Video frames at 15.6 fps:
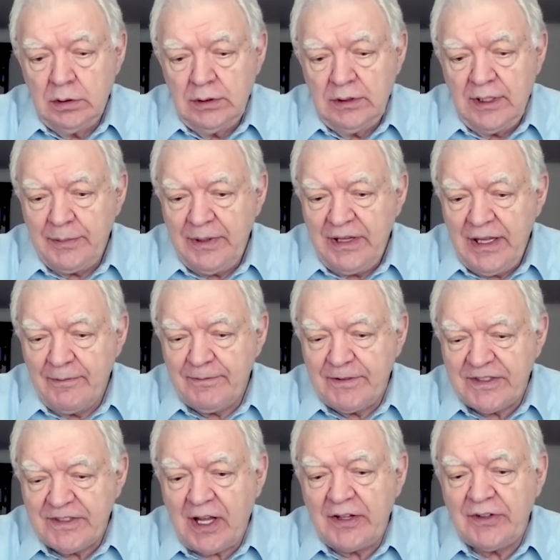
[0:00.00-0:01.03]
let me
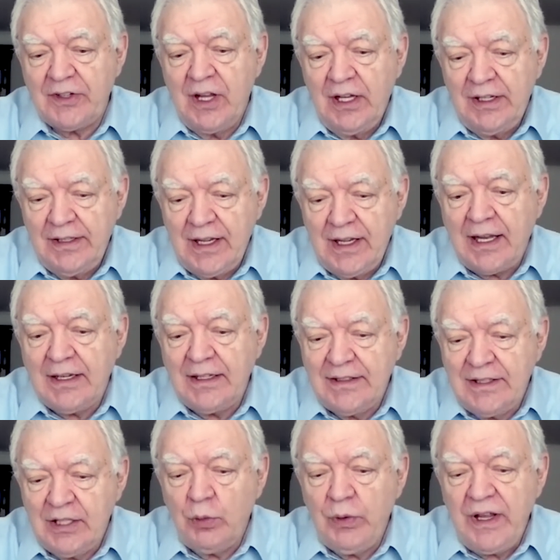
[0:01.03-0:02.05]
emphasize, not
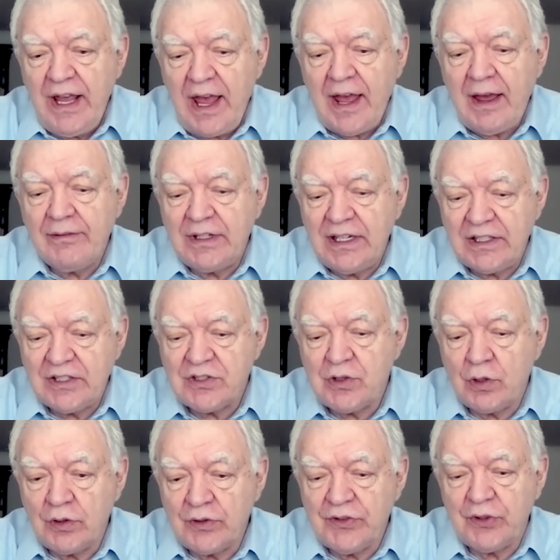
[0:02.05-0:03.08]
until we have an
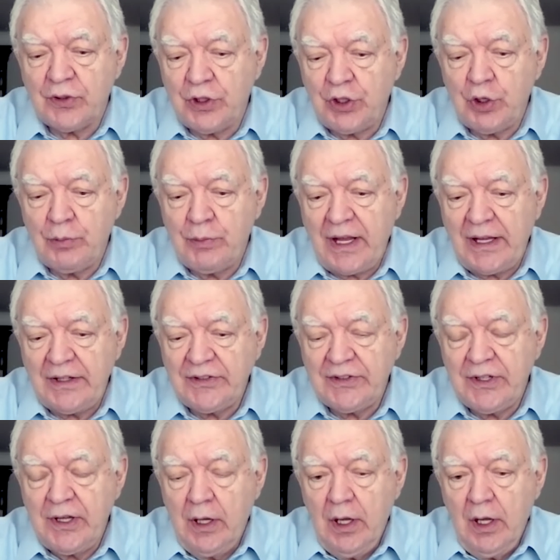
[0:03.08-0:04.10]
external secure
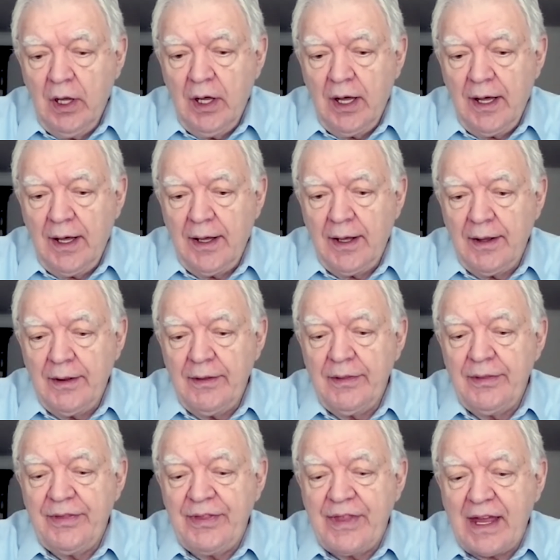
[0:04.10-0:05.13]
base
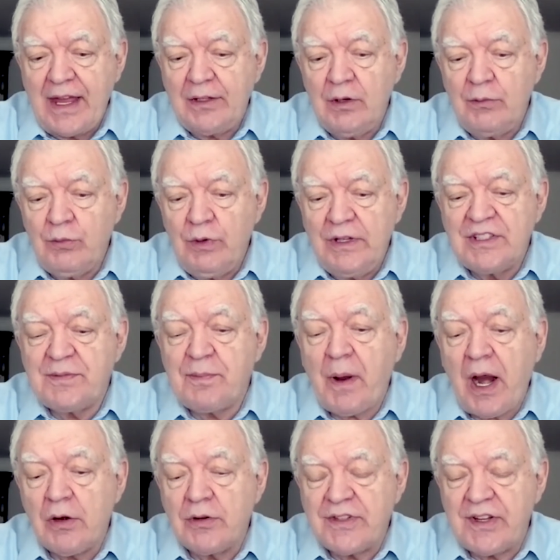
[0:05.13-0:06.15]
that
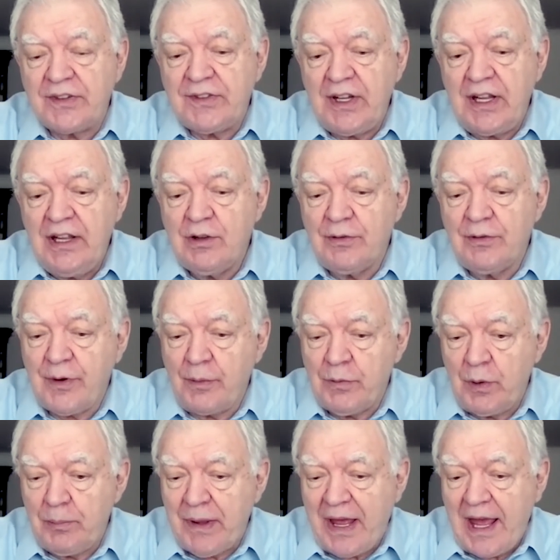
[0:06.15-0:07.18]
inspires us, either from
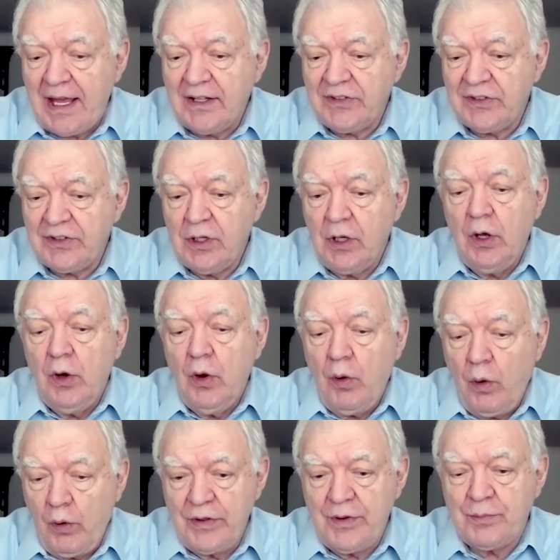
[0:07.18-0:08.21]
the past
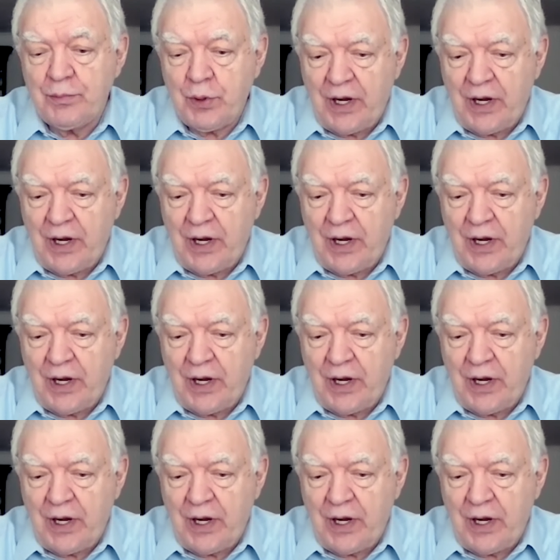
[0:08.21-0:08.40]
or.